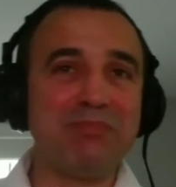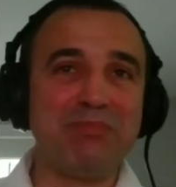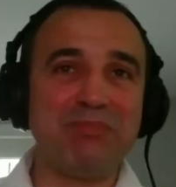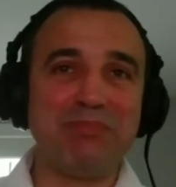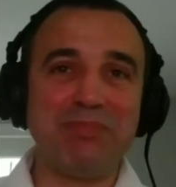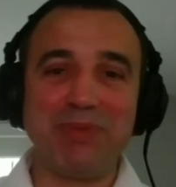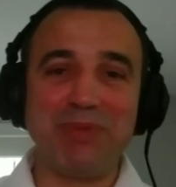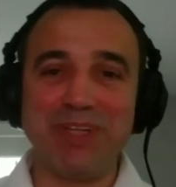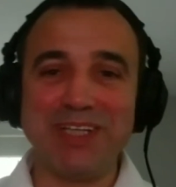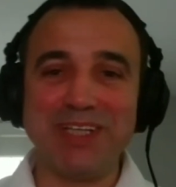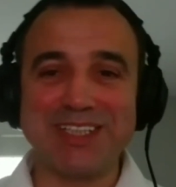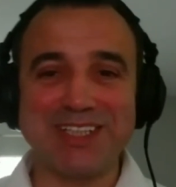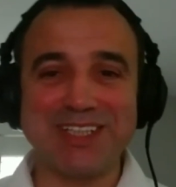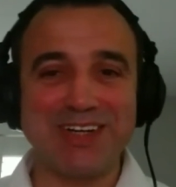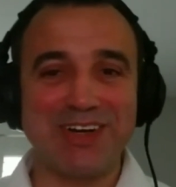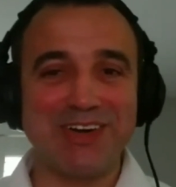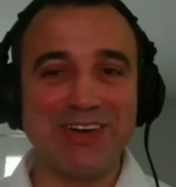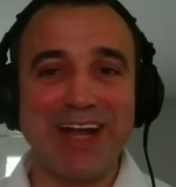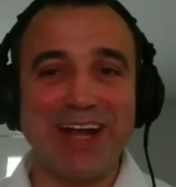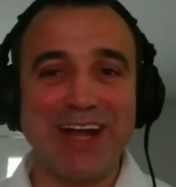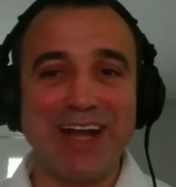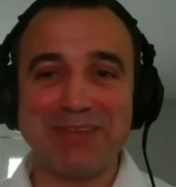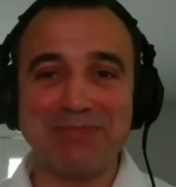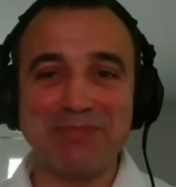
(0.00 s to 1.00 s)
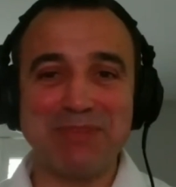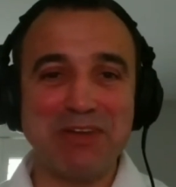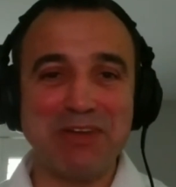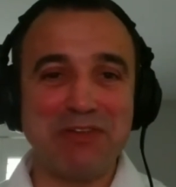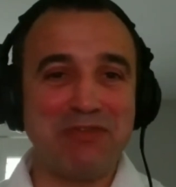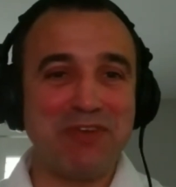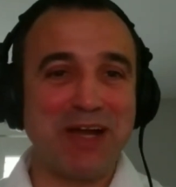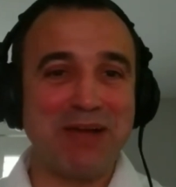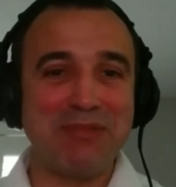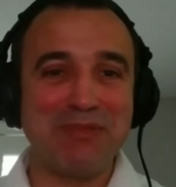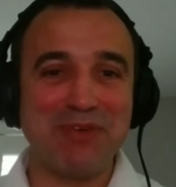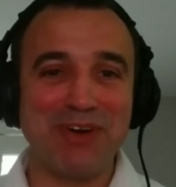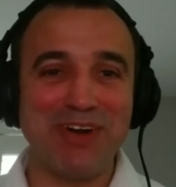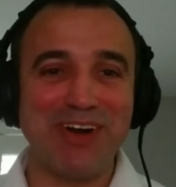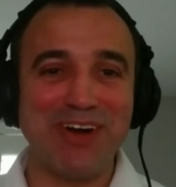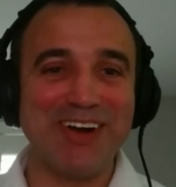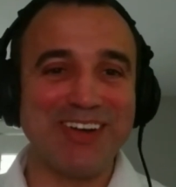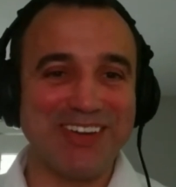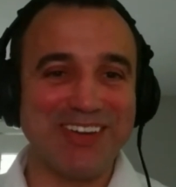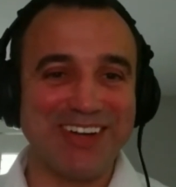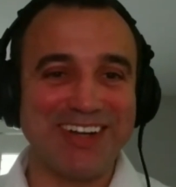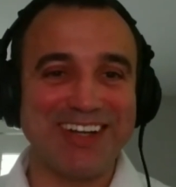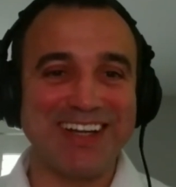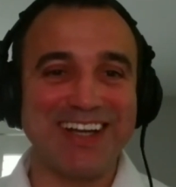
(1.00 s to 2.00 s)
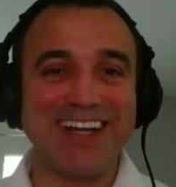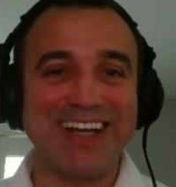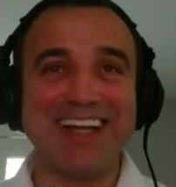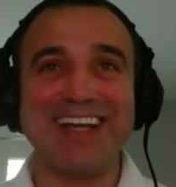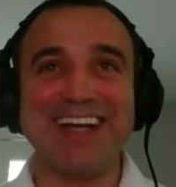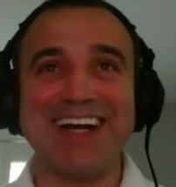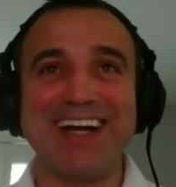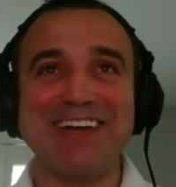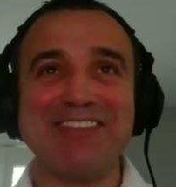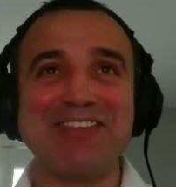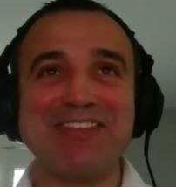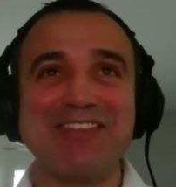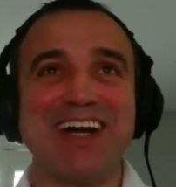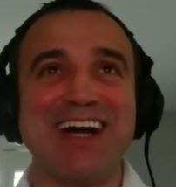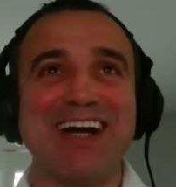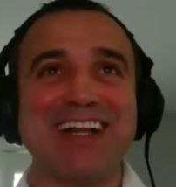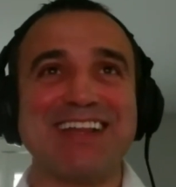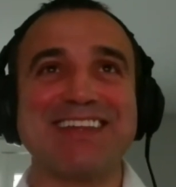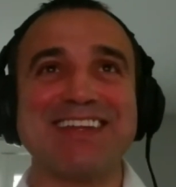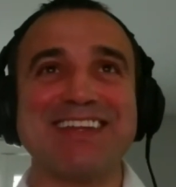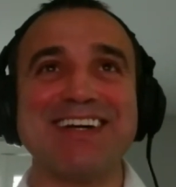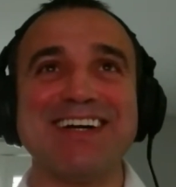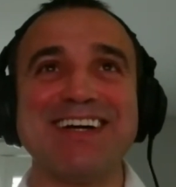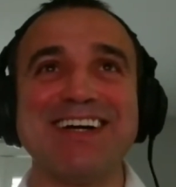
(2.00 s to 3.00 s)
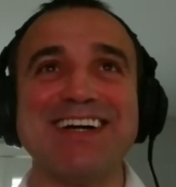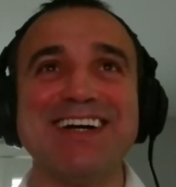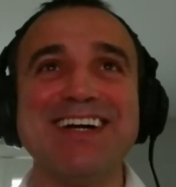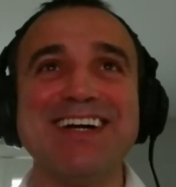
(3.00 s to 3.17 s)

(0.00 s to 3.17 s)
Please correct me if I'm wrong. Okay, I've got uh,